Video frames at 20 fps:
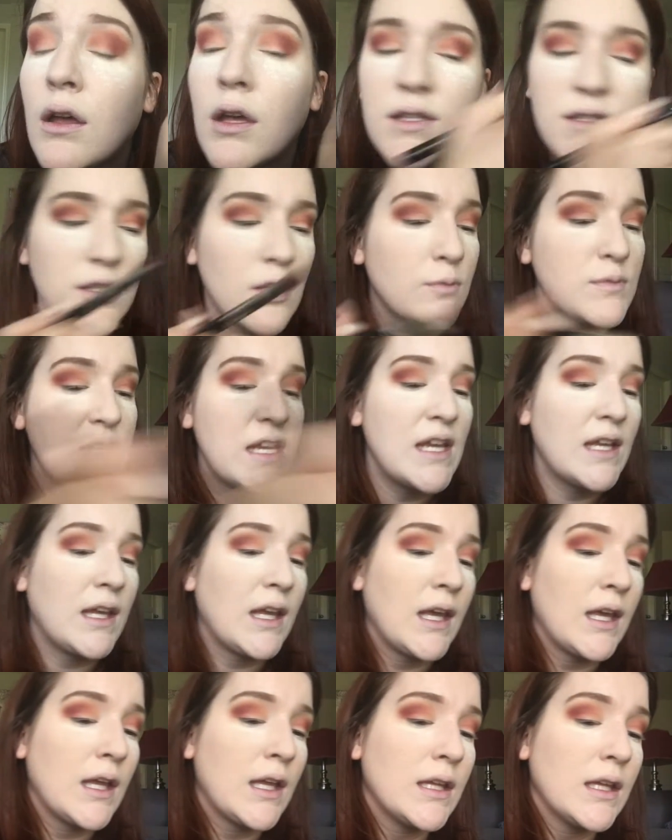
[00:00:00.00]
So I'm
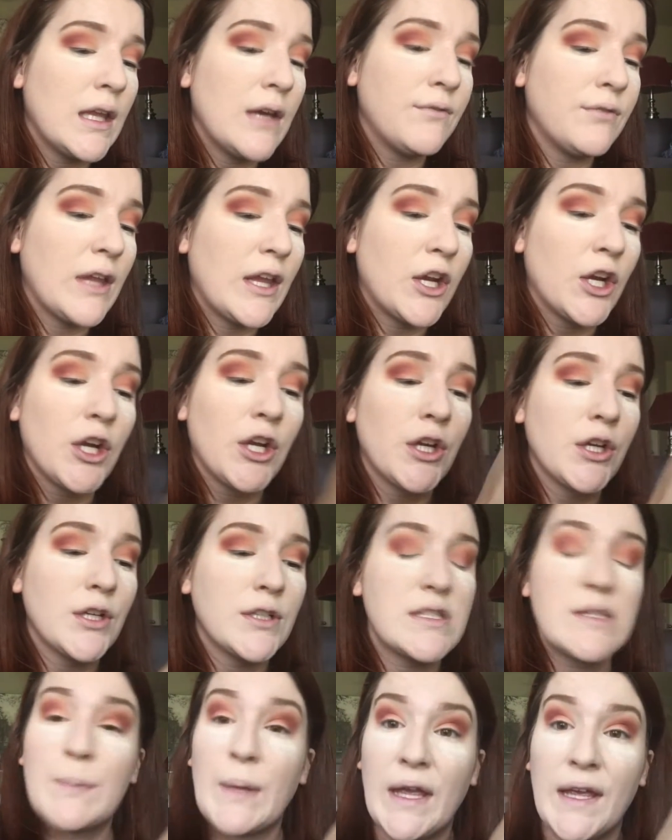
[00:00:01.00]
taking Love Letter,
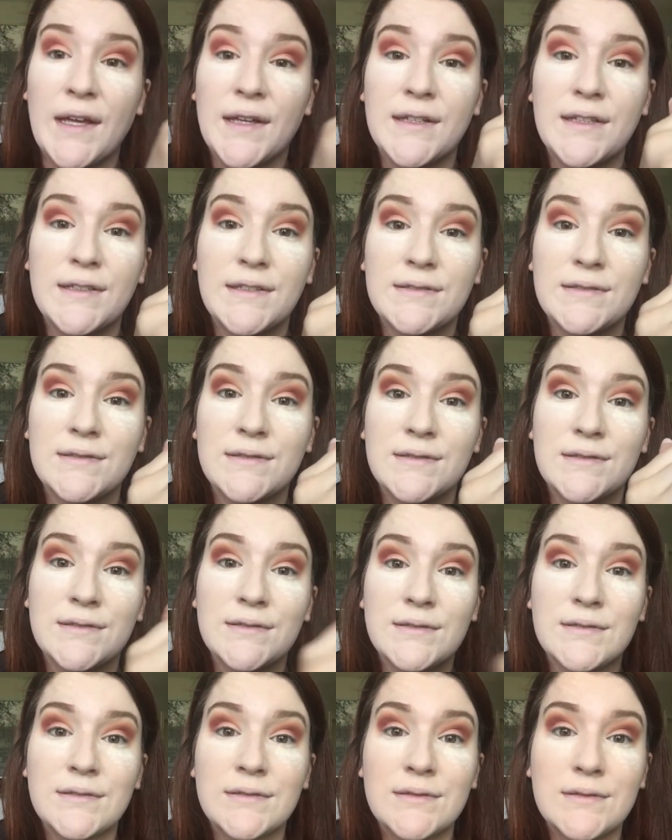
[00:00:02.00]
it's pink,
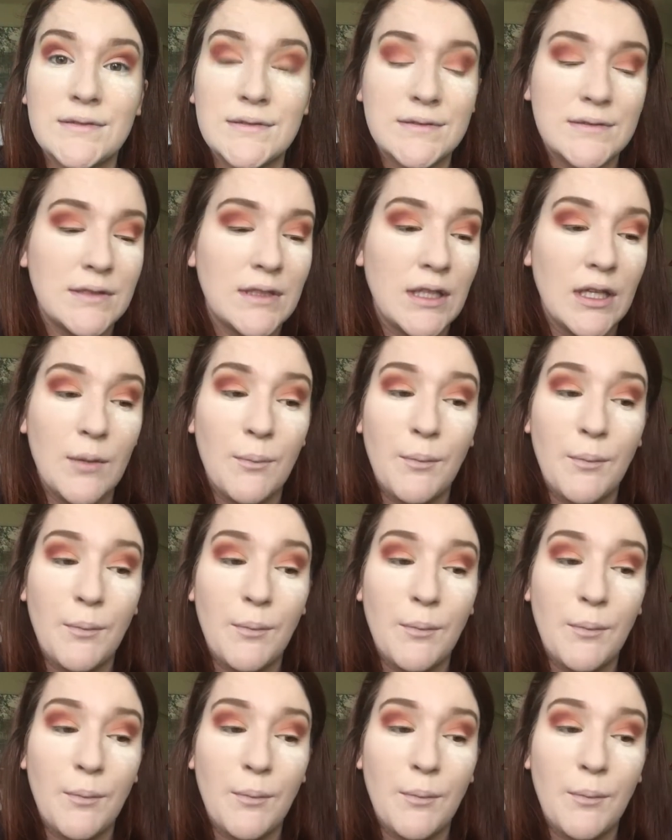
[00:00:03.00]
and